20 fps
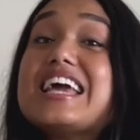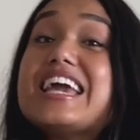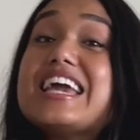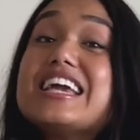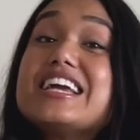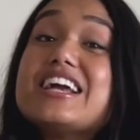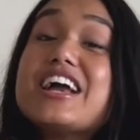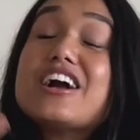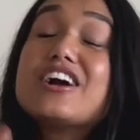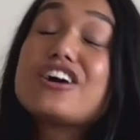
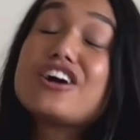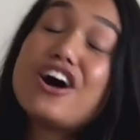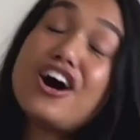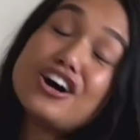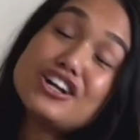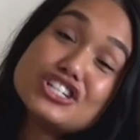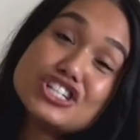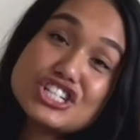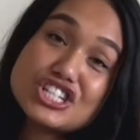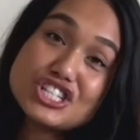an
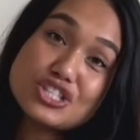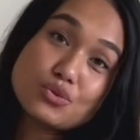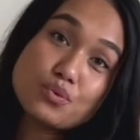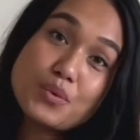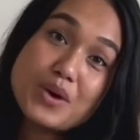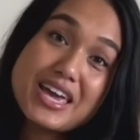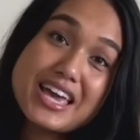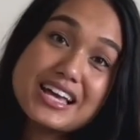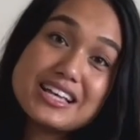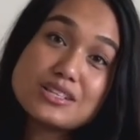unconscious
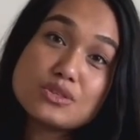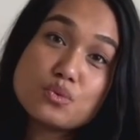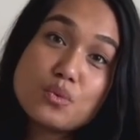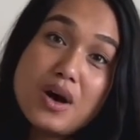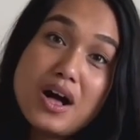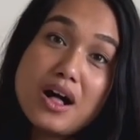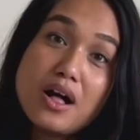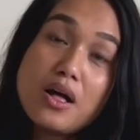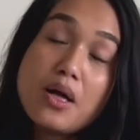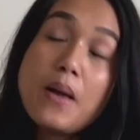way as
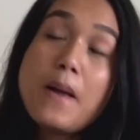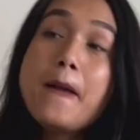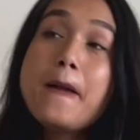well.